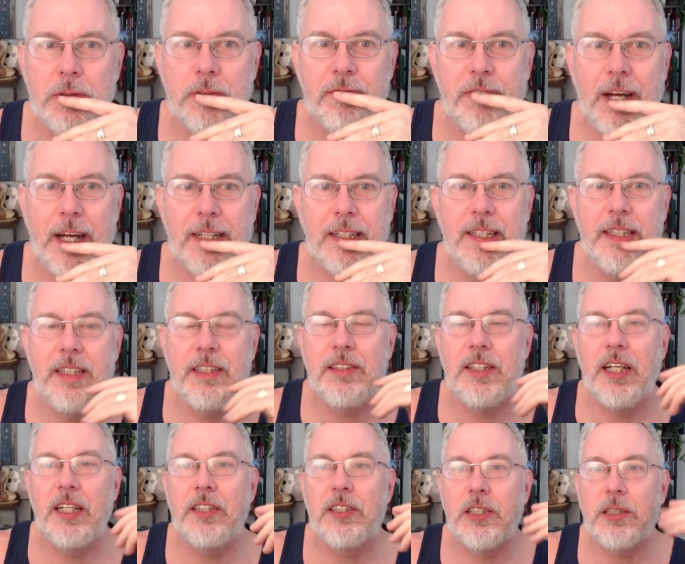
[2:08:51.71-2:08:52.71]
In fact, he is
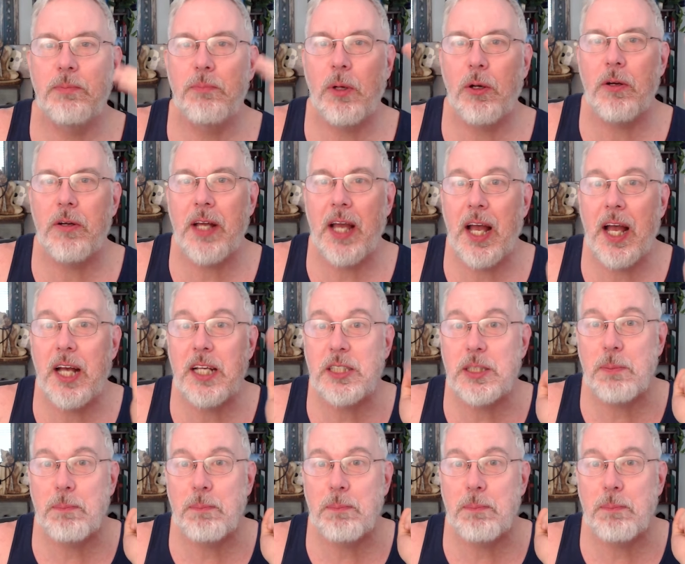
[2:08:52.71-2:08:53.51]
a smart-ass